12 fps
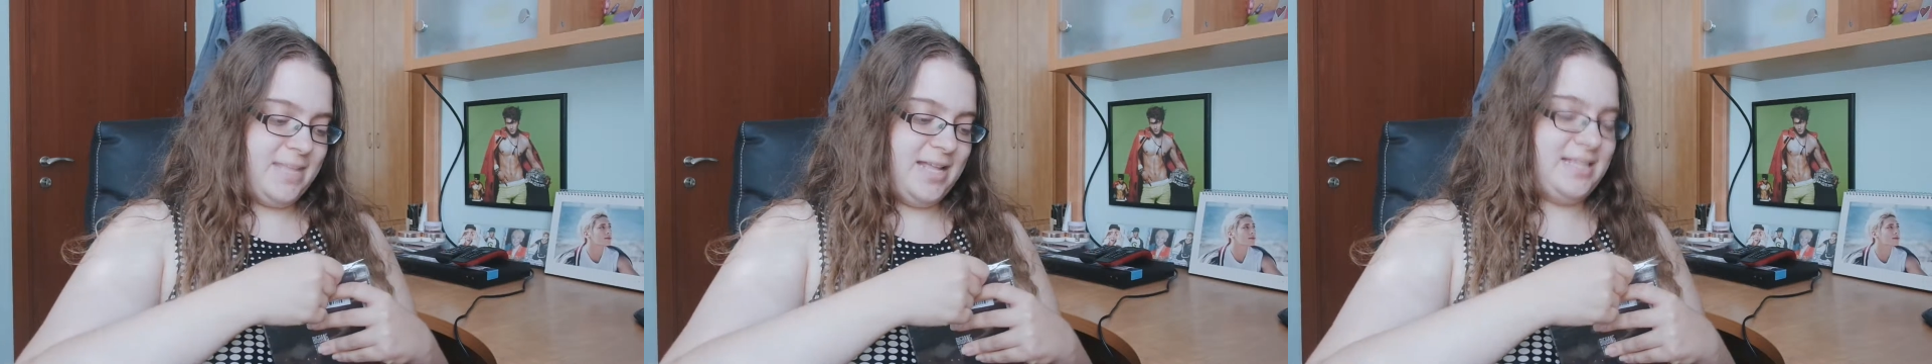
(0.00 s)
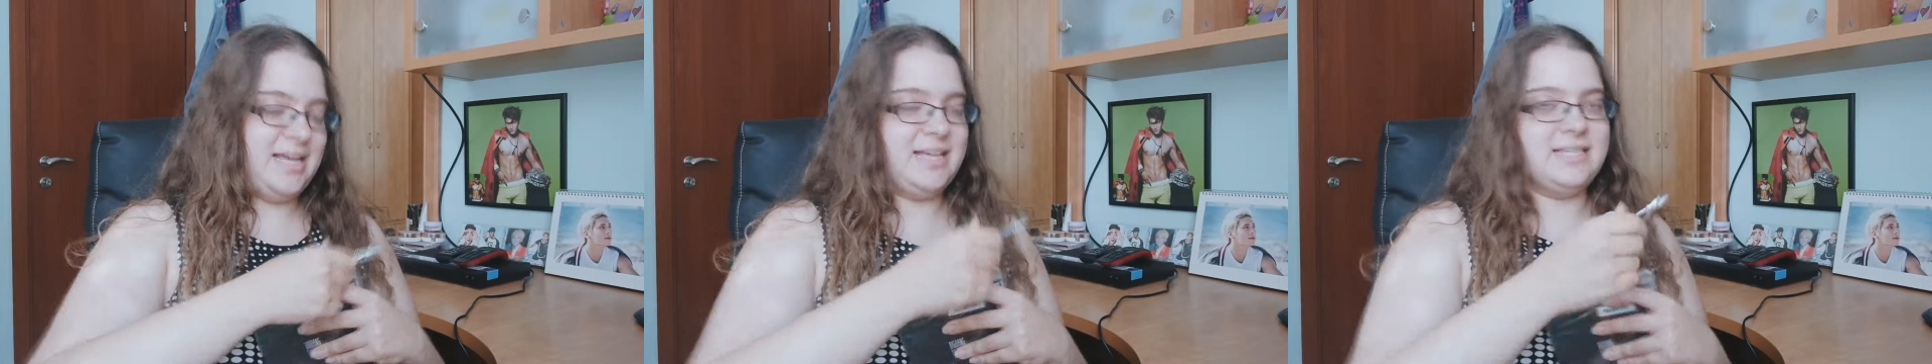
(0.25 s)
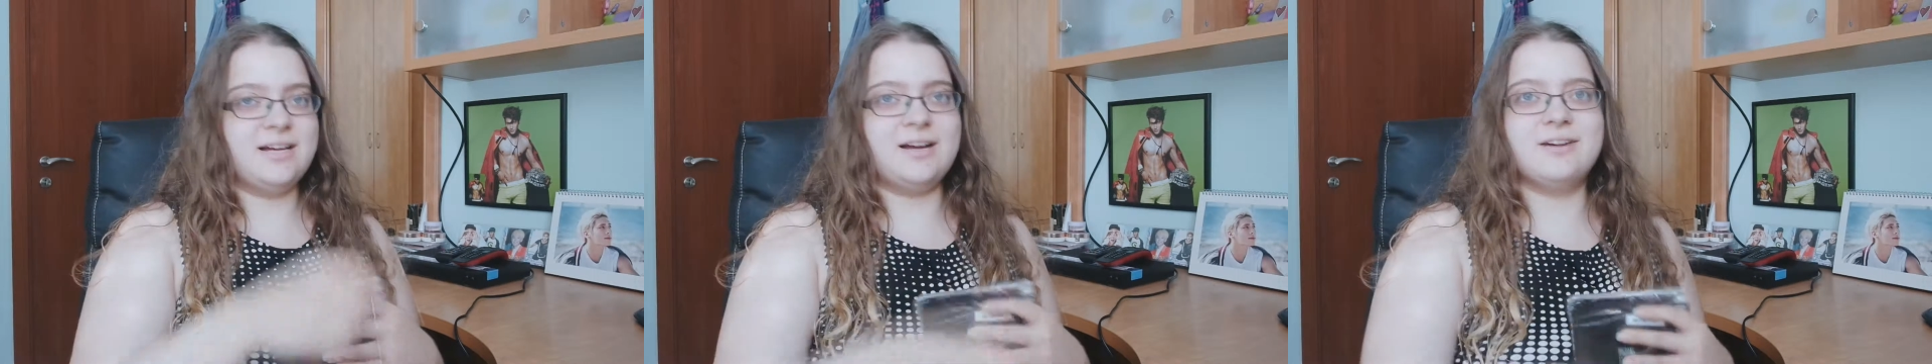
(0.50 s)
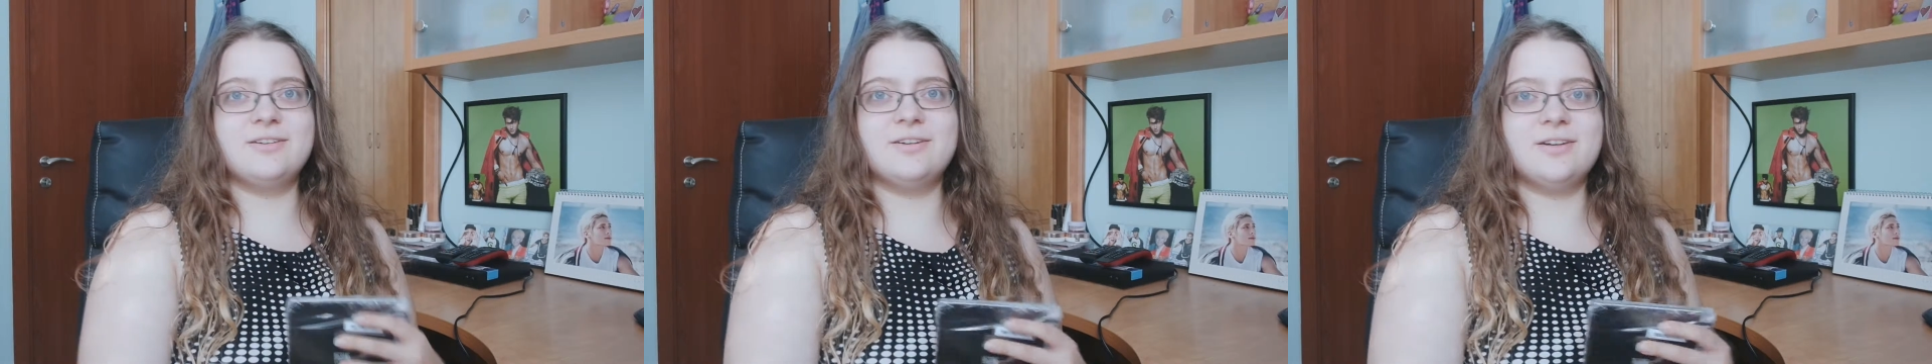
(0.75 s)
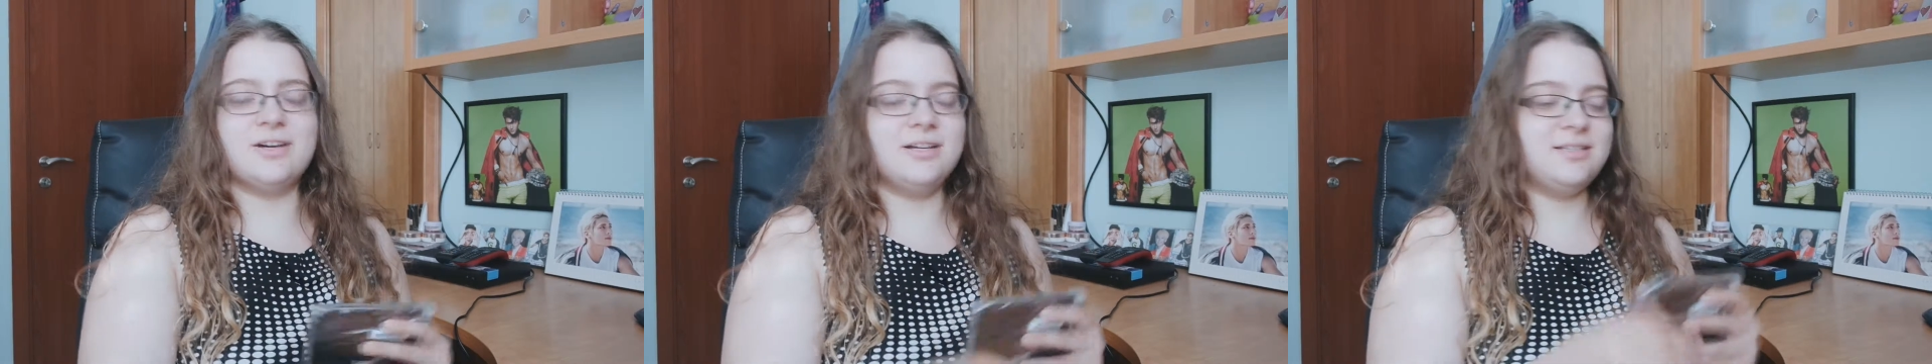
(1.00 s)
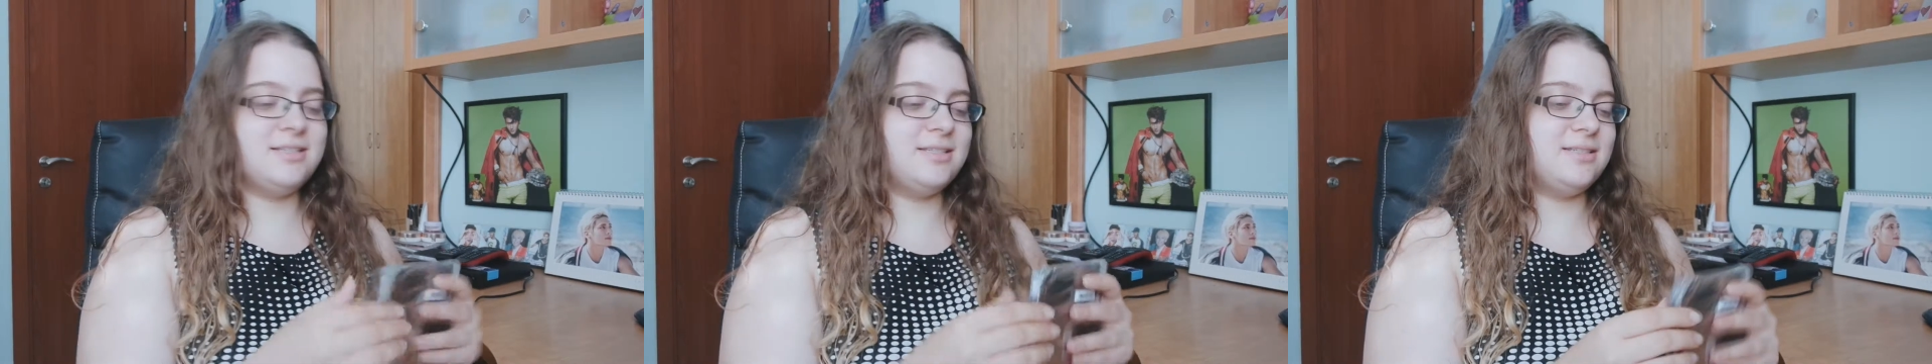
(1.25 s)
it has a card or
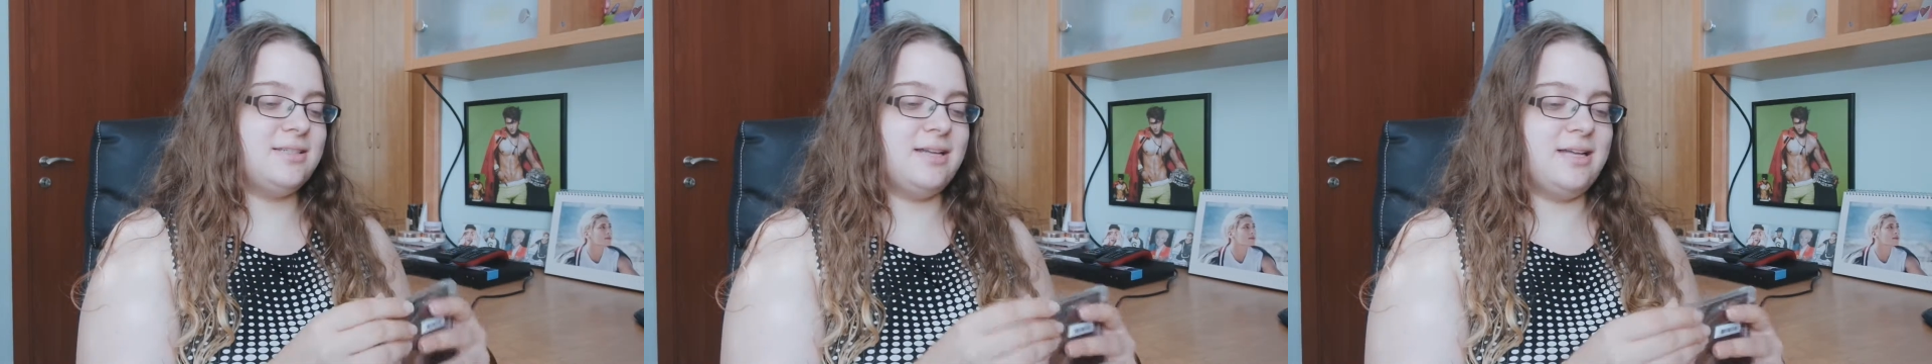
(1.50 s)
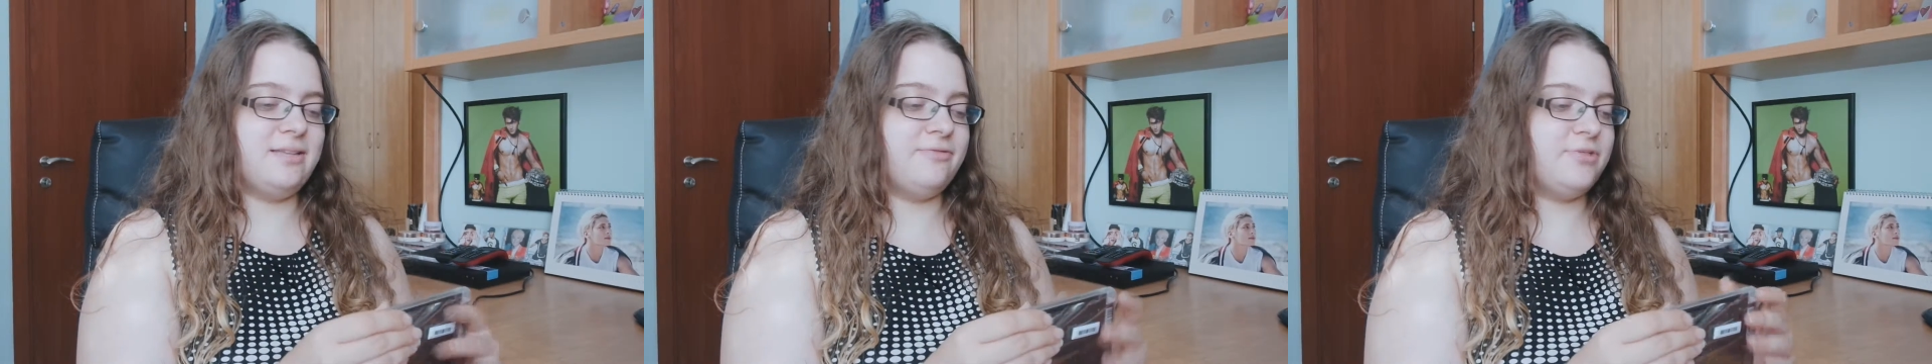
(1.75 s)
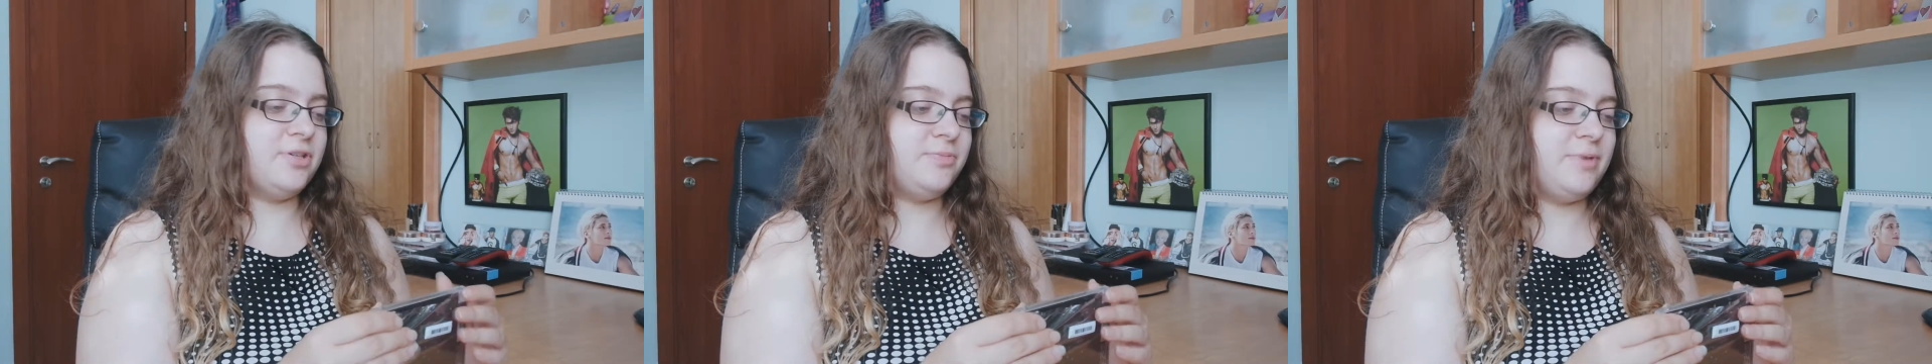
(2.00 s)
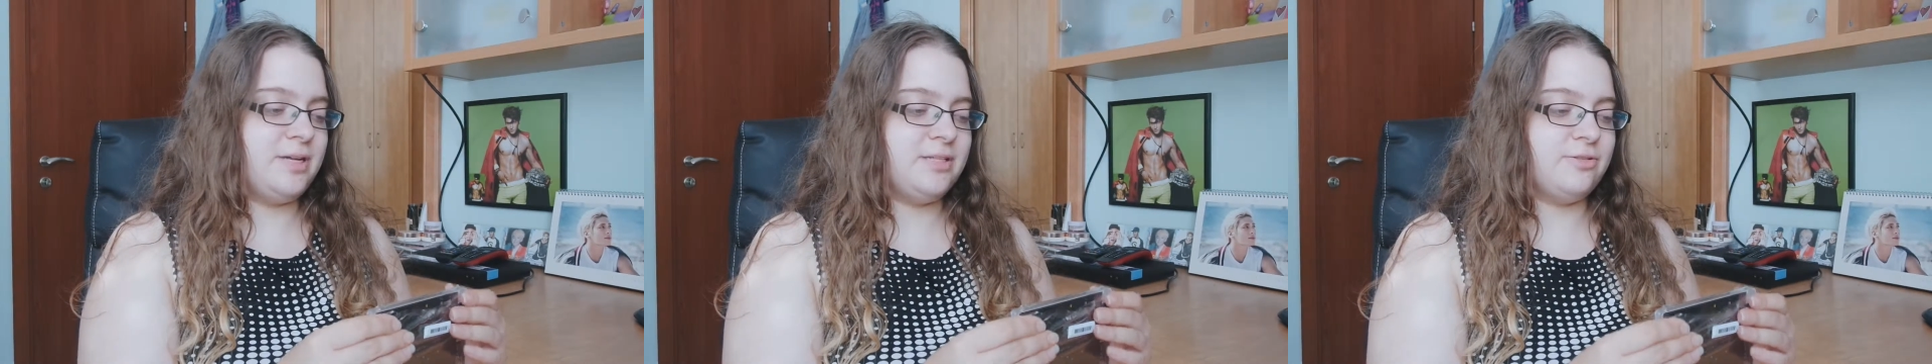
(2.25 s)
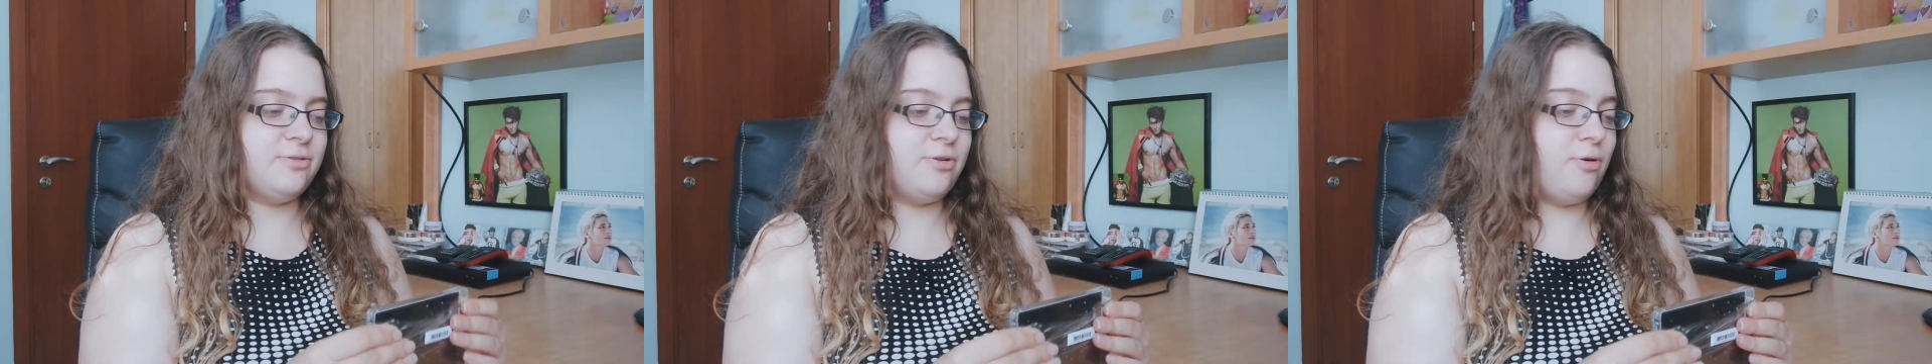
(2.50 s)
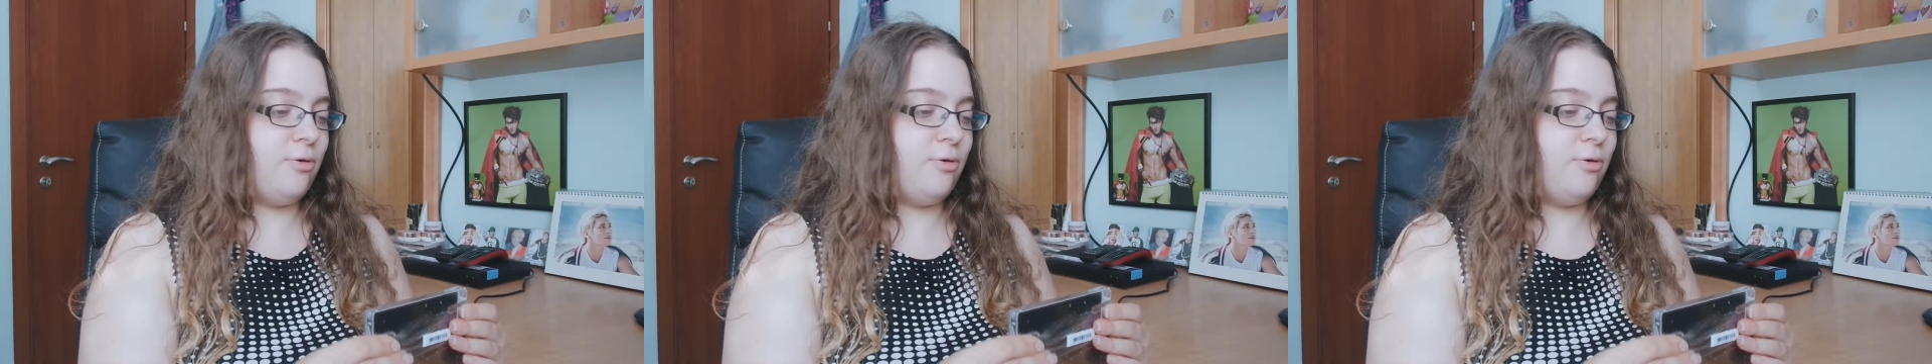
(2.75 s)
not at the first price or